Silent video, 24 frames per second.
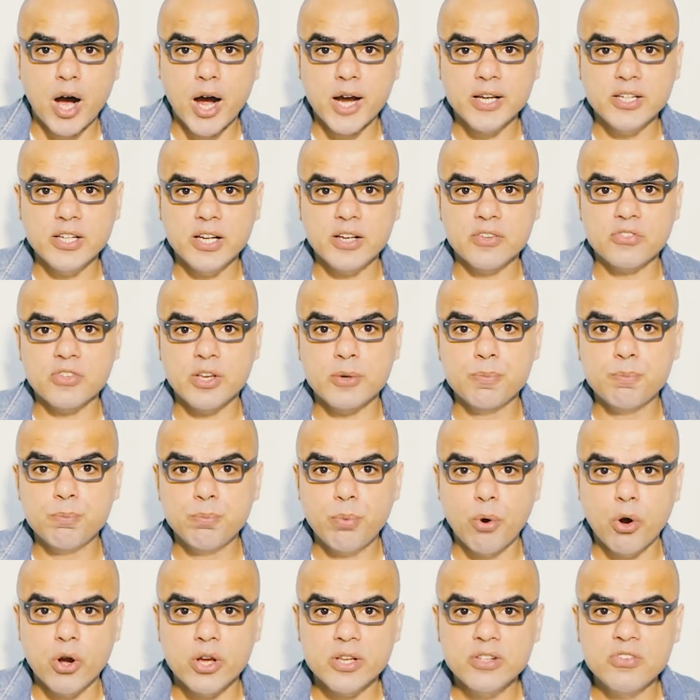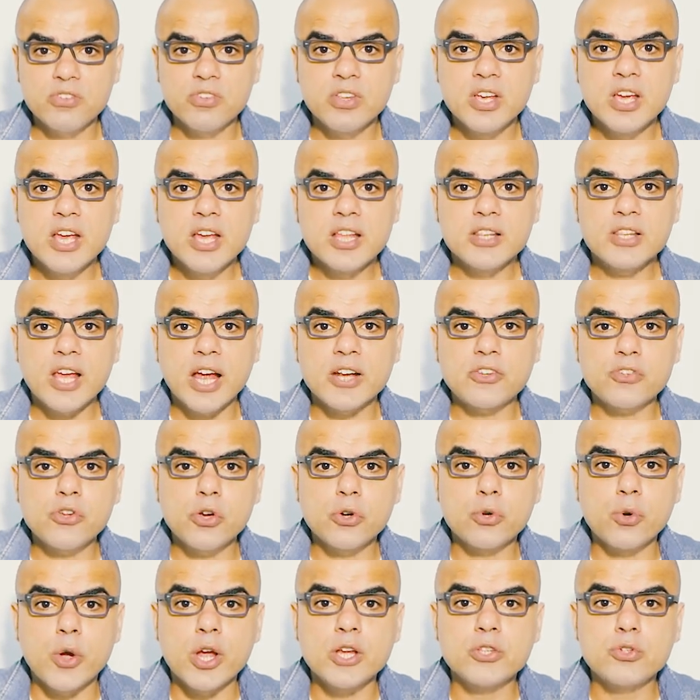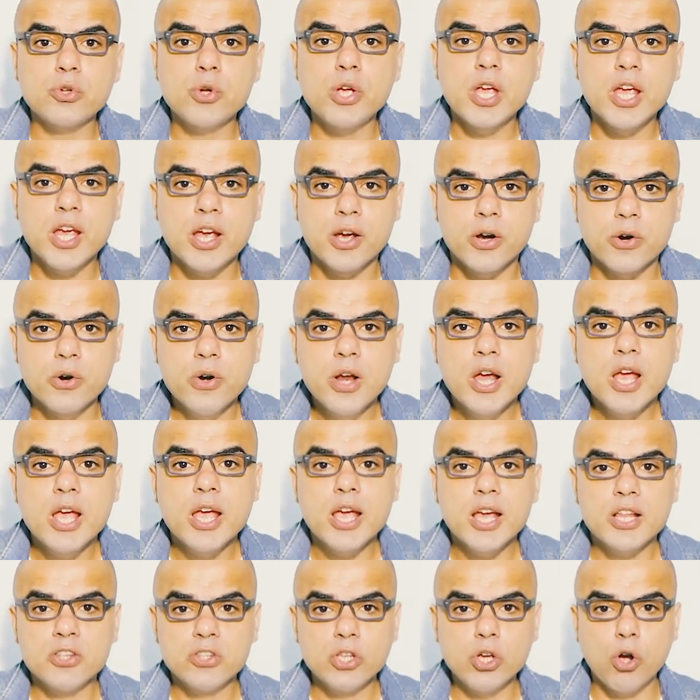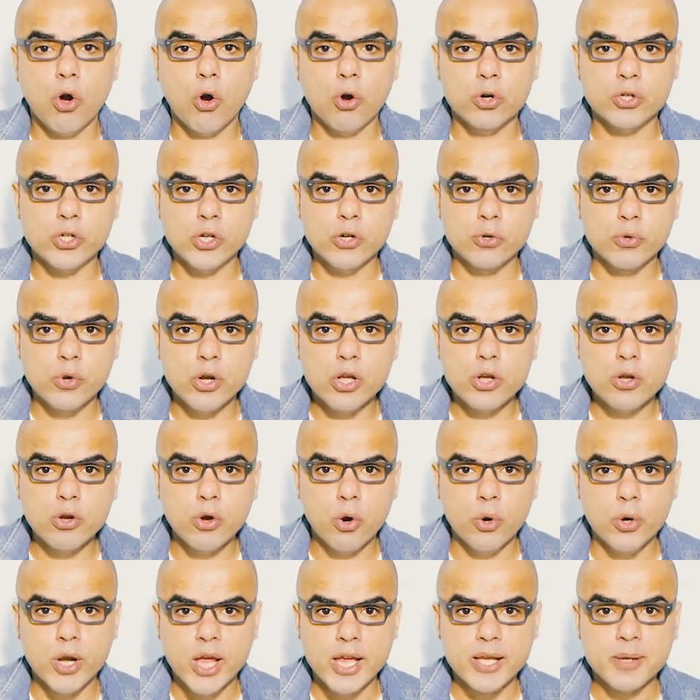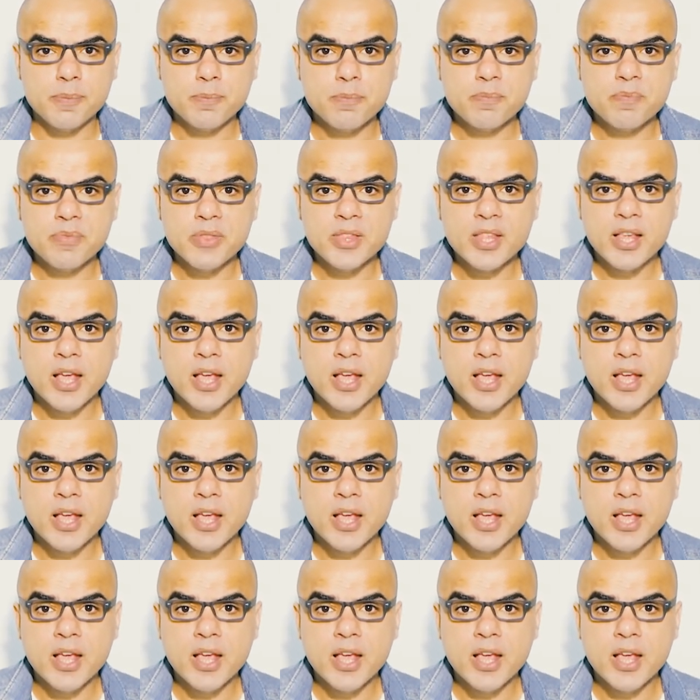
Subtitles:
ideas, and points that you're going to hear in the audio recording.